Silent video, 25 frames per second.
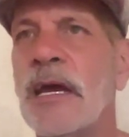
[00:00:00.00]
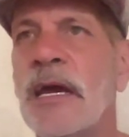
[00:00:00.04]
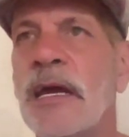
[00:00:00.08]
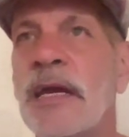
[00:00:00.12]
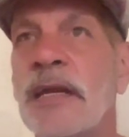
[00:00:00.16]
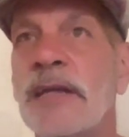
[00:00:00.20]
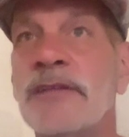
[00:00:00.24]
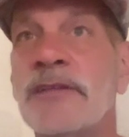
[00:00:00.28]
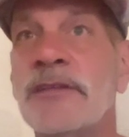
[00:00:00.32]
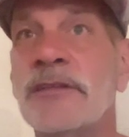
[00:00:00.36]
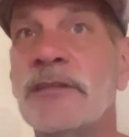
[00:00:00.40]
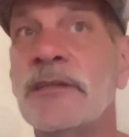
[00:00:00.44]

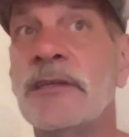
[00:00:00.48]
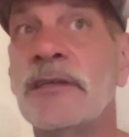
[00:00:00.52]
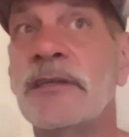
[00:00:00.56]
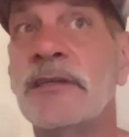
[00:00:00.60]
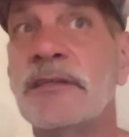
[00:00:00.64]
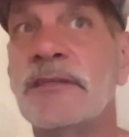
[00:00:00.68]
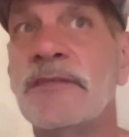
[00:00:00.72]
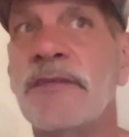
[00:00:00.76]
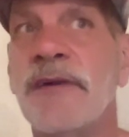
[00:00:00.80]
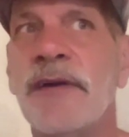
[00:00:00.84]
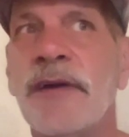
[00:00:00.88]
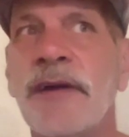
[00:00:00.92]
And it's
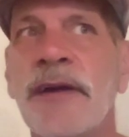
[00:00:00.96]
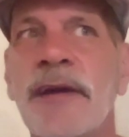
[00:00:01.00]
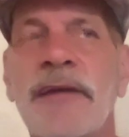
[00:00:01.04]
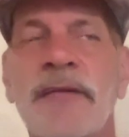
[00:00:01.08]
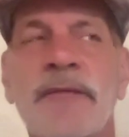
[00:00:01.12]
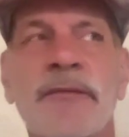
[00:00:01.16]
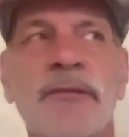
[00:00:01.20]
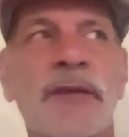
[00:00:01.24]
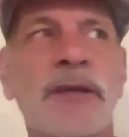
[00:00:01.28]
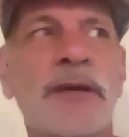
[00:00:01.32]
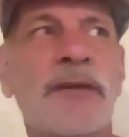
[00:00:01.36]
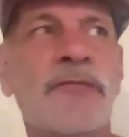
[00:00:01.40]
it's
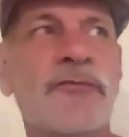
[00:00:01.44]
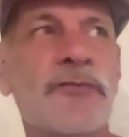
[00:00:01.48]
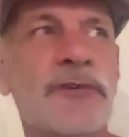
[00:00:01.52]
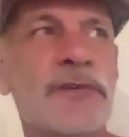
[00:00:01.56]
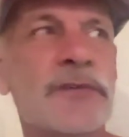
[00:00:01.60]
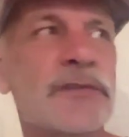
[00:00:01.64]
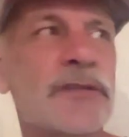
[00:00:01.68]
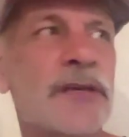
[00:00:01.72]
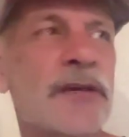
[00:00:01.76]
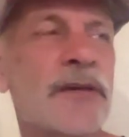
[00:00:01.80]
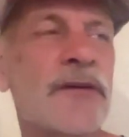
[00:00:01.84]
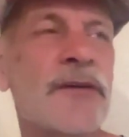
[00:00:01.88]
very
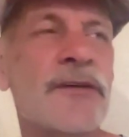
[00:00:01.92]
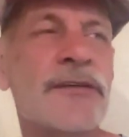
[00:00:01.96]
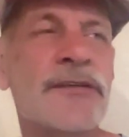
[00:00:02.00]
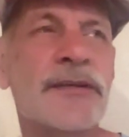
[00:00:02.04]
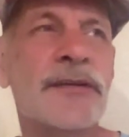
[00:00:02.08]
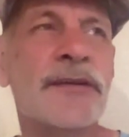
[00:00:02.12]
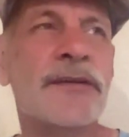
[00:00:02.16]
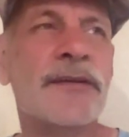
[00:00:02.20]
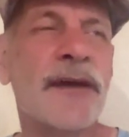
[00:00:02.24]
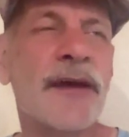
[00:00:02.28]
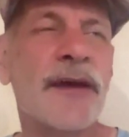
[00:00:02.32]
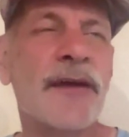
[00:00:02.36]
interesting
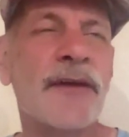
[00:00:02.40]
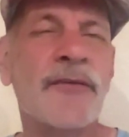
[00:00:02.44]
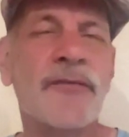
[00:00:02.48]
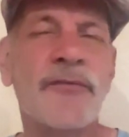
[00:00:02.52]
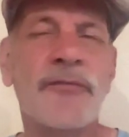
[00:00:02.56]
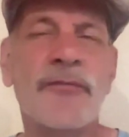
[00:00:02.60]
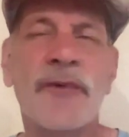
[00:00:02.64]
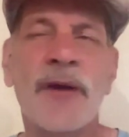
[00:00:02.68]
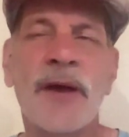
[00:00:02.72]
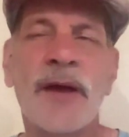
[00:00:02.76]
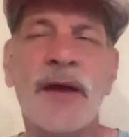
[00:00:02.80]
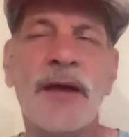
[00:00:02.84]
because it kind
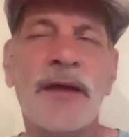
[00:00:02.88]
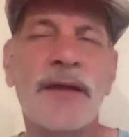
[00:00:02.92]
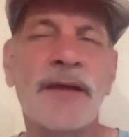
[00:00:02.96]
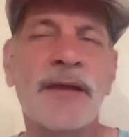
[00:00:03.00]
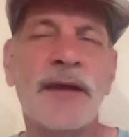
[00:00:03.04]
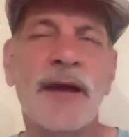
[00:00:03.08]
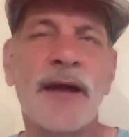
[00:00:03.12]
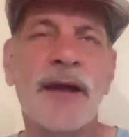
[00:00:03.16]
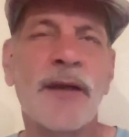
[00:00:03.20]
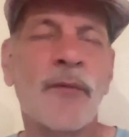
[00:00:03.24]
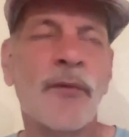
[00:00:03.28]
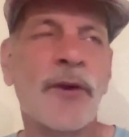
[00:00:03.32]
of
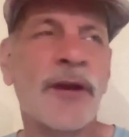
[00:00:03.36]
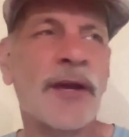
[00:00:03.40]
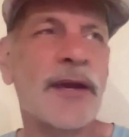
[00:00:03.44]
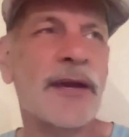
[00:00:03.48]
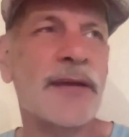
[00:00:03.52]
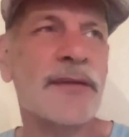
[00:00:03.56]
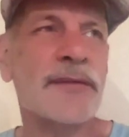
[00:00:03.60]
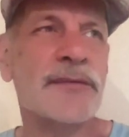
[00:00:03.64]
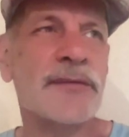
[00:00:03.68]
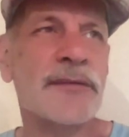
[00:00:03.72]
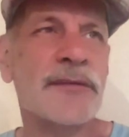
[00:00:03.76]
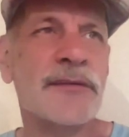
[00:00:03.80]
you know I don't want
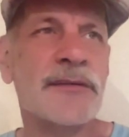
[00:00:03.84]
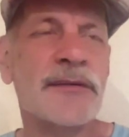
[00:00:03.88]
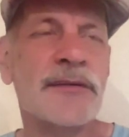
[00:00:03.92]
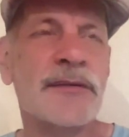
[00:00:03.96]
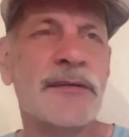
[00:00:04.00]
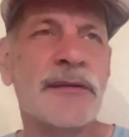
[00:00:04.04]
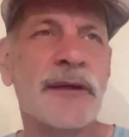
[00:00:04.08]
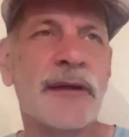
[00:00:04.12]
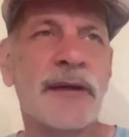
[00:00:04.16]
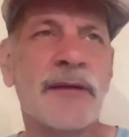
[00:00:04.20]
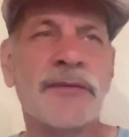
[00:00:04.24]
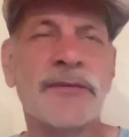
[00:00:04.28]
to get into the
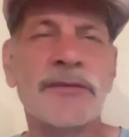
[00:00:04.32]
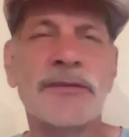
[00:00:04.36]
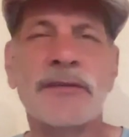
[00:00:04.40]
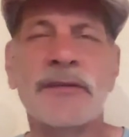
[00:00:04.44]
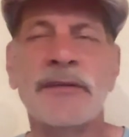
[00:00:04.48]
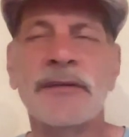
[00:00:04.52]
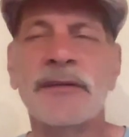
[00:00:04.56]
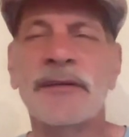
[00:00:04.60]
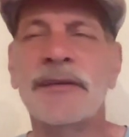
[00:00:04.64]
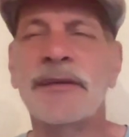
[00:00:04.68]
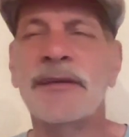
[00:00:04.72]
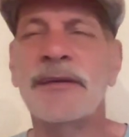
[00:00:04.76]
details.
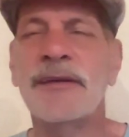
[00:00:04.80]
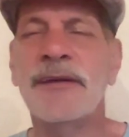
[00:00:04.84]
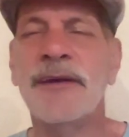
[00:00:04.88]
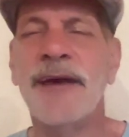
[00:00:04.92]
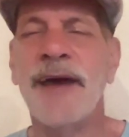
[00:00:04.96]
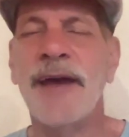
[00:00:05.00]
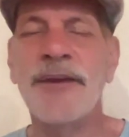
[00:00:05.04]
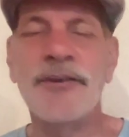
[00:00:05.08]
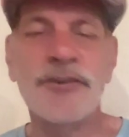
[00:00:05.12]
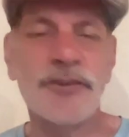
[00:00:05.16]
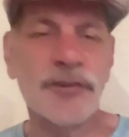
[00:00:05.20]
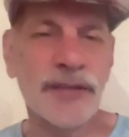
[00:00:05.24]

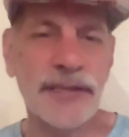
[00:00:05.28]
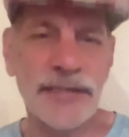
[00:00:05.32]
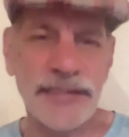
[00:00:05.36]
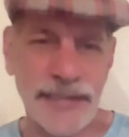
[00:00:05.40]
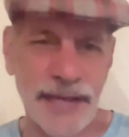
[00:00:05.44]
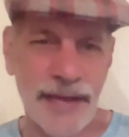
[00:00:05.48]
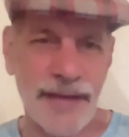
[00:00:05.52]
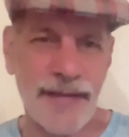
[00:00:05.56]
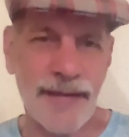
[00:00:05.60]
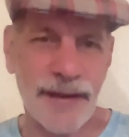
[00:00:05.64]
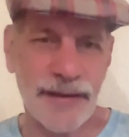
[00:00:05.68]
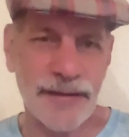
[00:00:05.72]
I usually
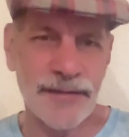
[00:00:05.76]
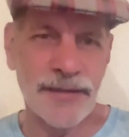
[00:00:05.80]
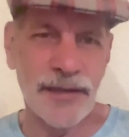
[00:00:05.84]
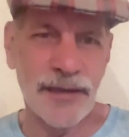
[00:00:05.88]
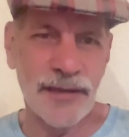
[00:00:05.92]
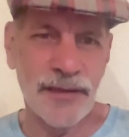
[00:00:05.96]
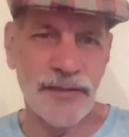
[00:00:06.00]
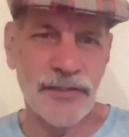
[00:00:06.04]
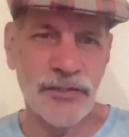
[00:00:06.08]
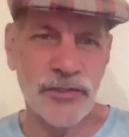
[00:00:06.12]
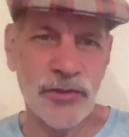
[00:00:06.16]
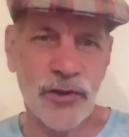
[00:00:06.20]
say that and
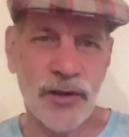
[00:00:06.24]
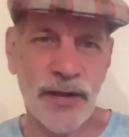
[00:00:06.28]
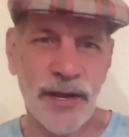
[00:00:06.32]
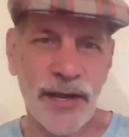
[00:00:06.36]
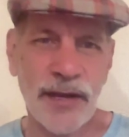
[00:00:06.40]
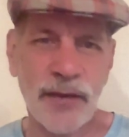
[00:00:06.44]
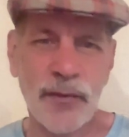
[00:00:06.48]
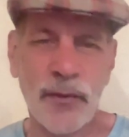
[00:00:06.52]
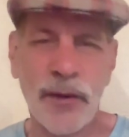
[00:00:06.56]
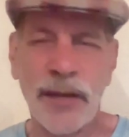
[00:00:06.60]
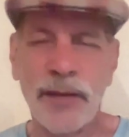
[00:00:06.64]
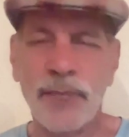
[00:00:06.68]
tell you the
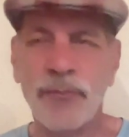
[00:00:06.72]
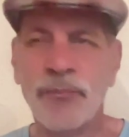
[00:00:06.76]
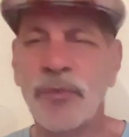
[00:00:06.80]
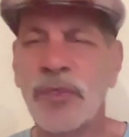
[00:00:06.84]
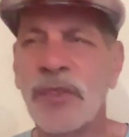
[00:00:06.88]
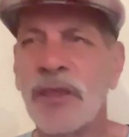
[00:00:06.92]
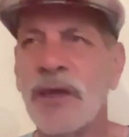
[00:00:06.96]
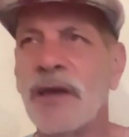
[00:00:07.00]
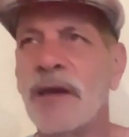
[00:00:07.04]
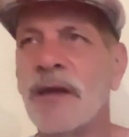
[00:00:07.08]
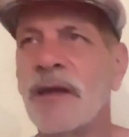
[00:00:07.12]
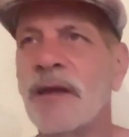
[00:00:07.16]
story anyway,
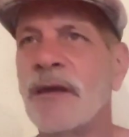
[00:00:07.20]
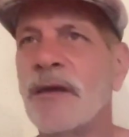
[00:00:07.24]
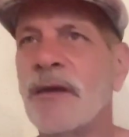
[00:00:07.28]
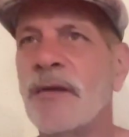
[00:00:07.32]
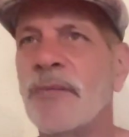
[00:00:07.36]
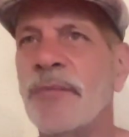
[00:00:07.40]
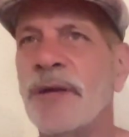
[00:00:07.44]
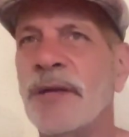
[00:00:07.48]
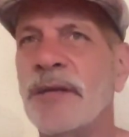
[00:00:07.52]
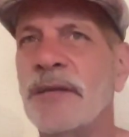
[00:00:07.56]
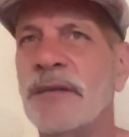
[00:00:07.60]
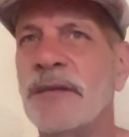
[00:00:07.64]

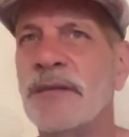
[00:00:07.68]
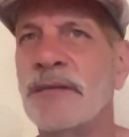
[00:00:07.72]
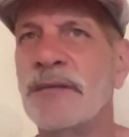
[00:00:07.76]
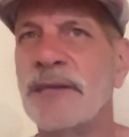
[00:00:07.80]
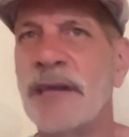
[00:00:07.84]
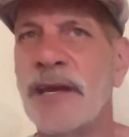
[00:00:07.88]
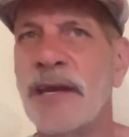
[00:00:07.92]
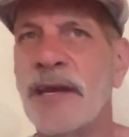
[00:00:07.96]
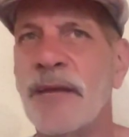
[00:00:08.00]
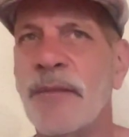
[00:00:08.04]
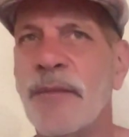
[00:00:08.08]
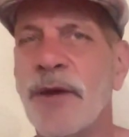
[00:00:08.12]
but
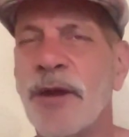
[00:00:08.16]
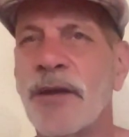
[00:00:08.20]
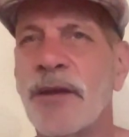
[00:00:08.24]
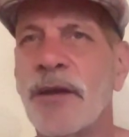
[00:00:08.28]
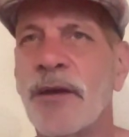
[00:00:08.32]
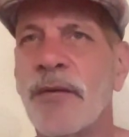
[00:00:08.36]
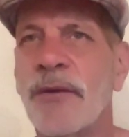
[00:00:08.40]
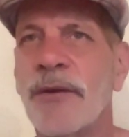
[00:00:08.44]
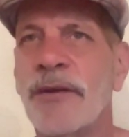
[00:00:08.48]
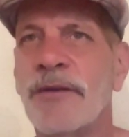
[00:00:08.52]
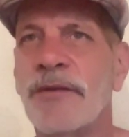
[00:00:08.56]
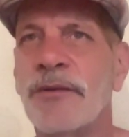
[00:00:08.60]
today I'm not
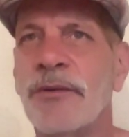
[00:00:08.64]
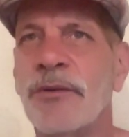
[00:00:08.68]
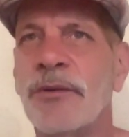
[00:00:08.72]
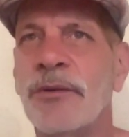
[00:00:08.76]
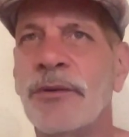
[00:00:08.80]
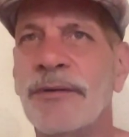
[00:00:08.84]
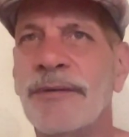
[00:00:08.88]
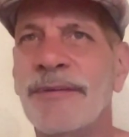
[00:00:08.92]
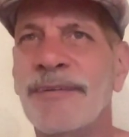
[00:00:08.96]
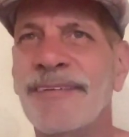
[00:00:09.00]
going to.